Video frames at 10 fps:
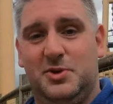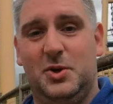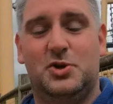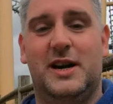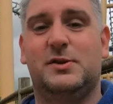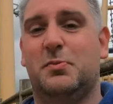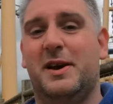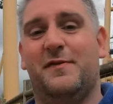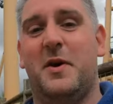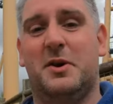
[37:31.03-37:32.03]
two trains will
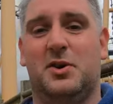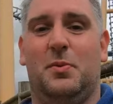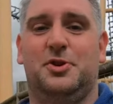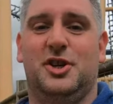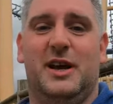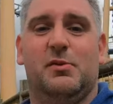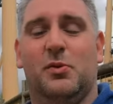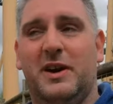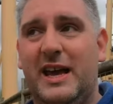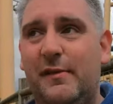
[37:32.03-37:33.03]
be a very good option. It
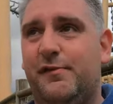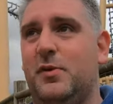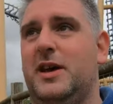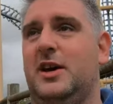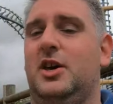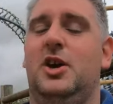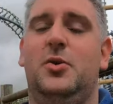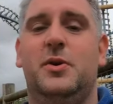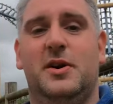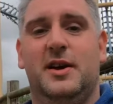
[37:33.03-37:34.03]
will eat through that queue